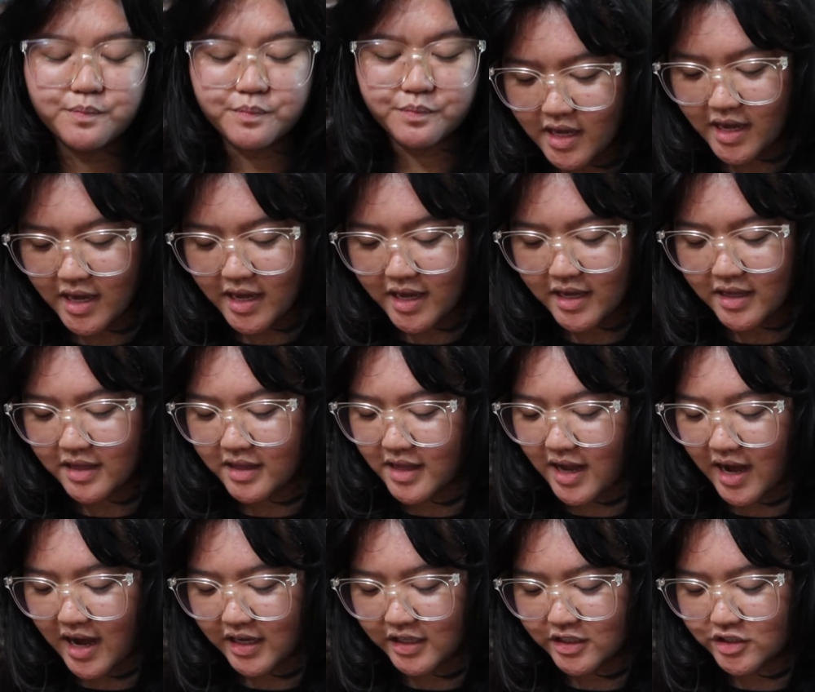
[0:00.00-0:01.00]
and
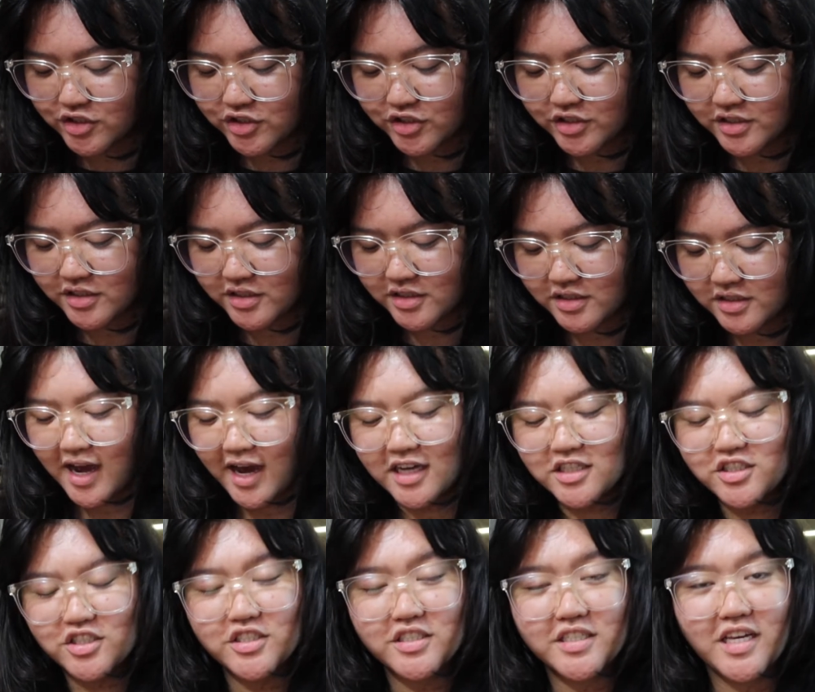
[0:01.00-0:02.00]
I just
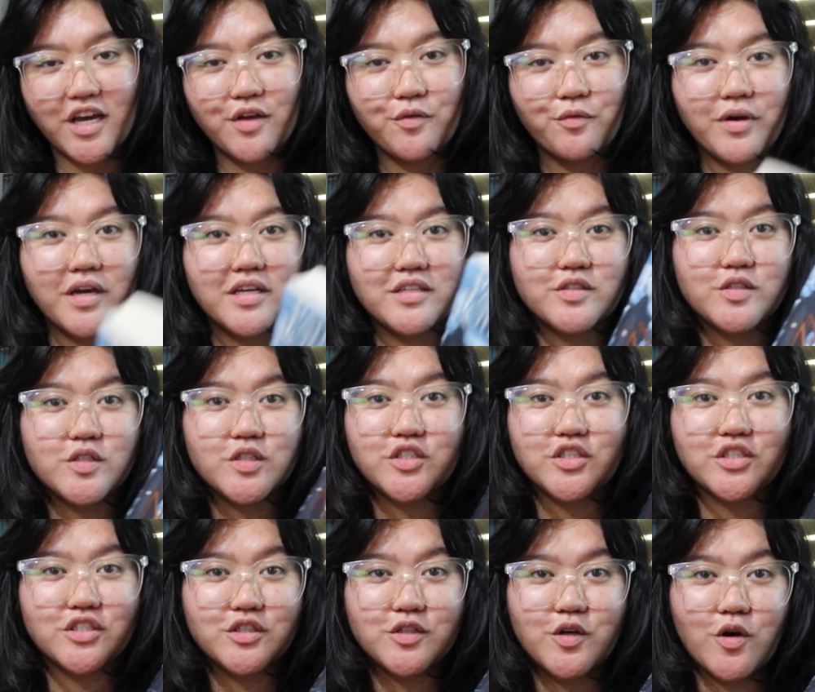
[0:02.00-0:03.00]
can't wait to
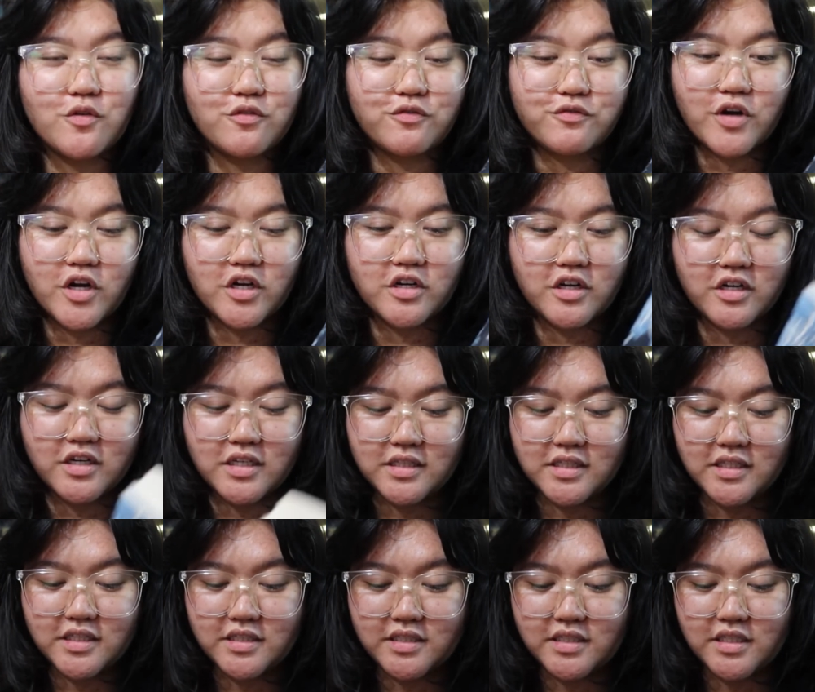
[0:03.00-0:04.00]
just go further in
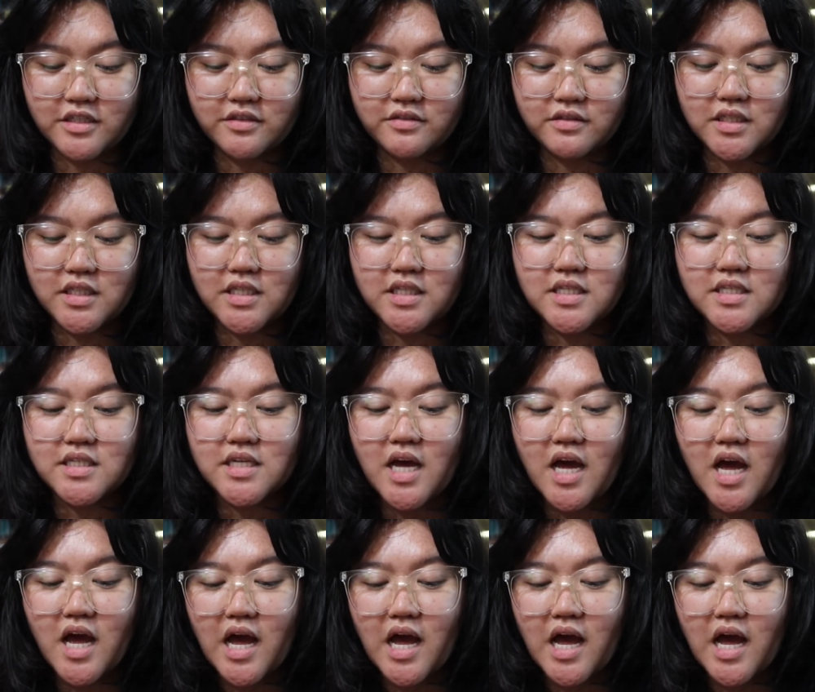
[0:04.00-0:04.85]
this series.